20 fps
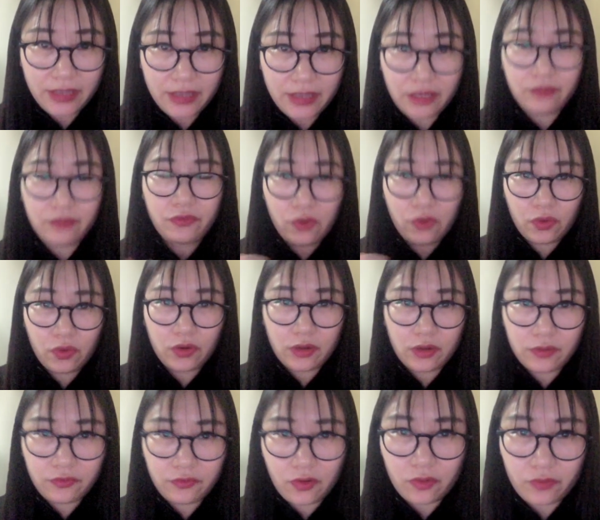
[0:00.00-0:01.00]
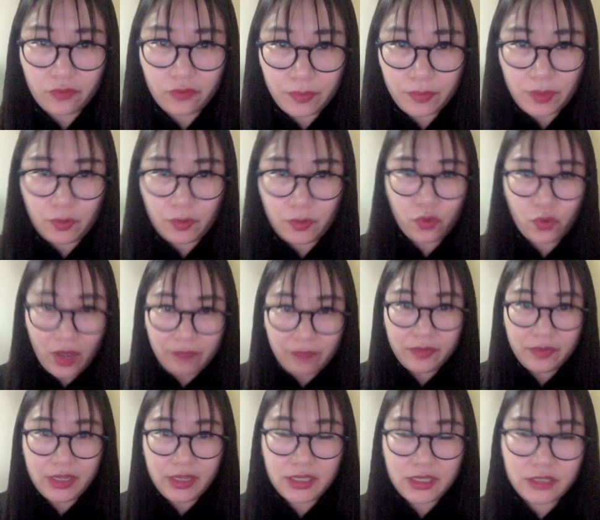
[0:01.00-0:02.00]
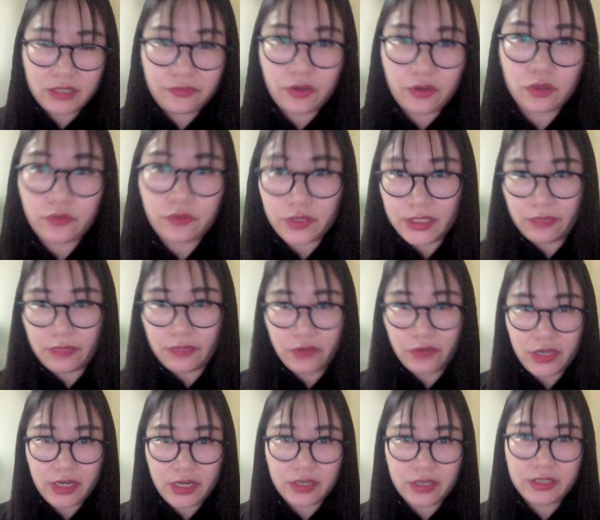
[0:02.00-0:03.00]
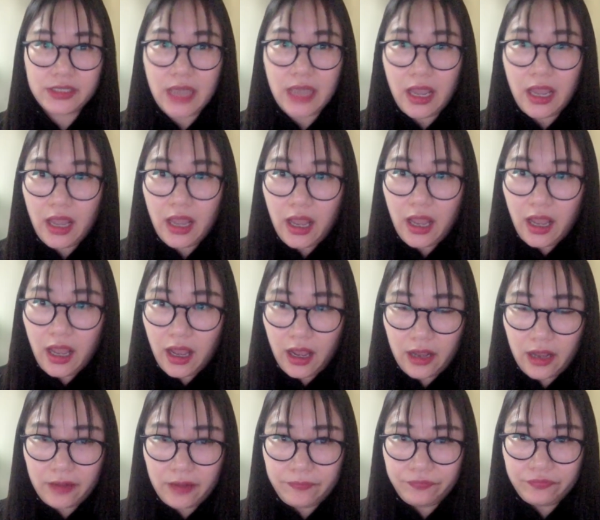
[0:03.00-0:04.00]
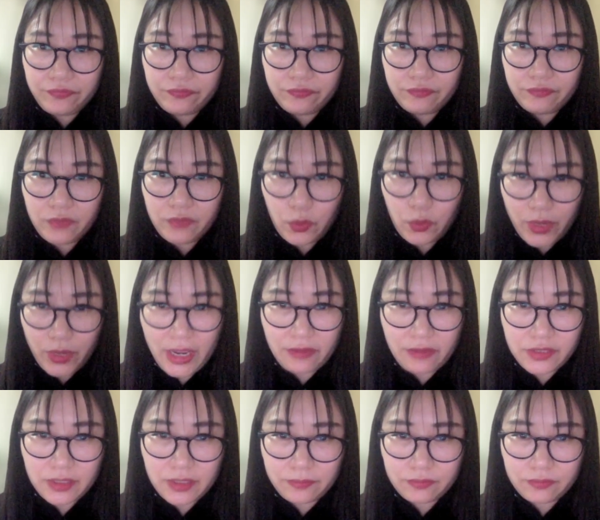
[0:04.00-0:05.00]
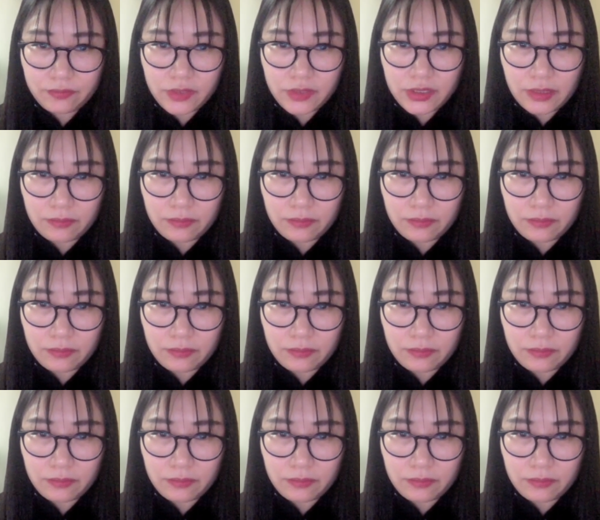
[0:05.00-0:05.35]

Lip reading: I think for people who have been in this field for several years, we have some